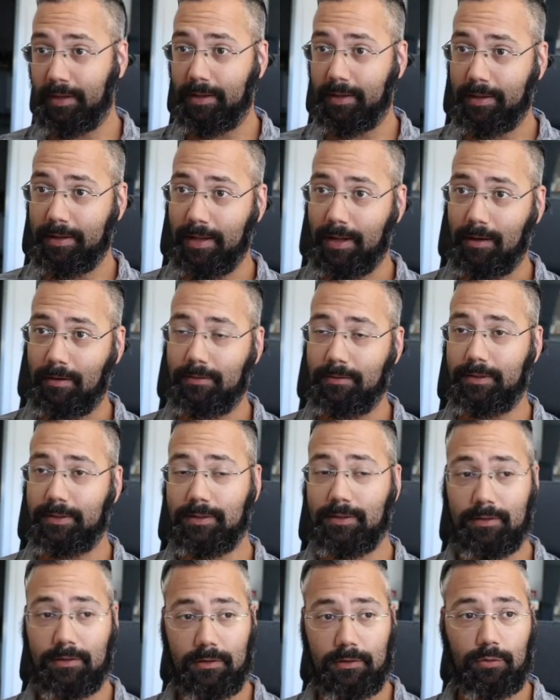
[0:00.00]
Now, these
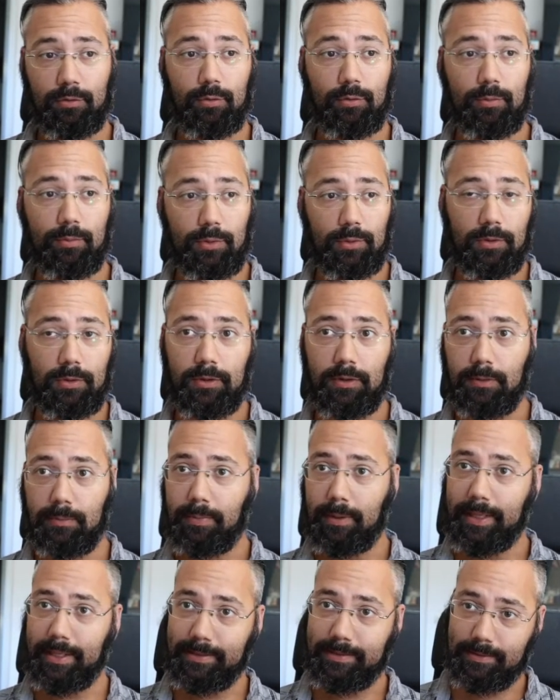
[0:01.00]
are the two boulder
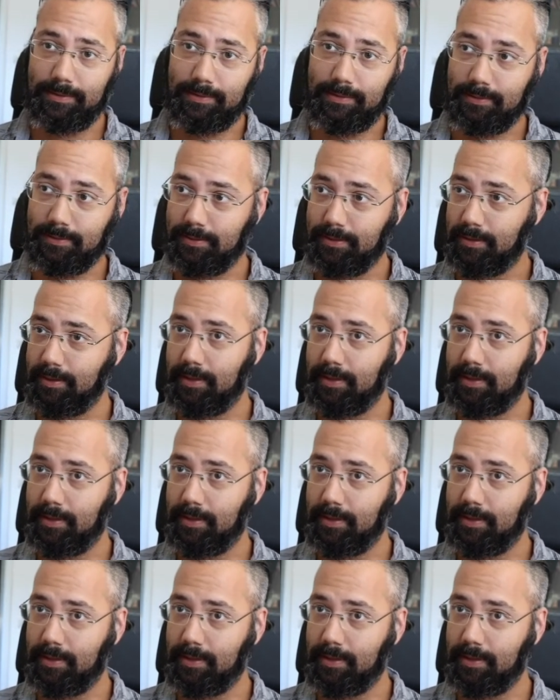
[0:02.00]
places.